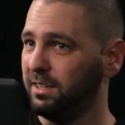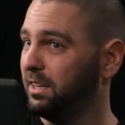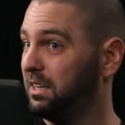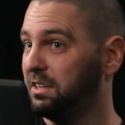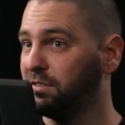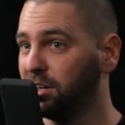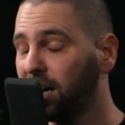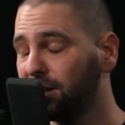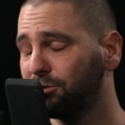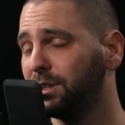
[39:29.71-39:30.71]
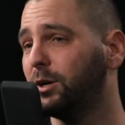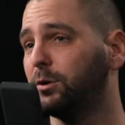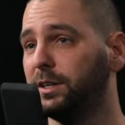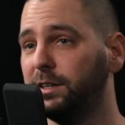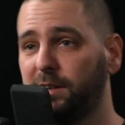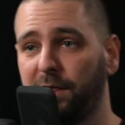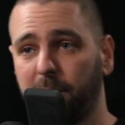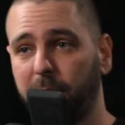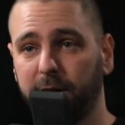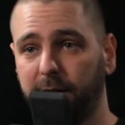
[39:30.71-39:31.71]
in a different country, or they did something
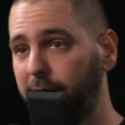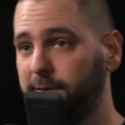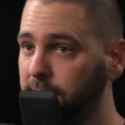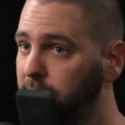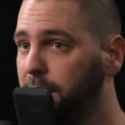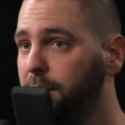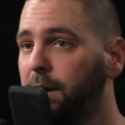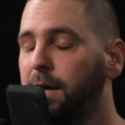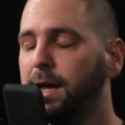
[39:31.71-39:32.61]
about it last year.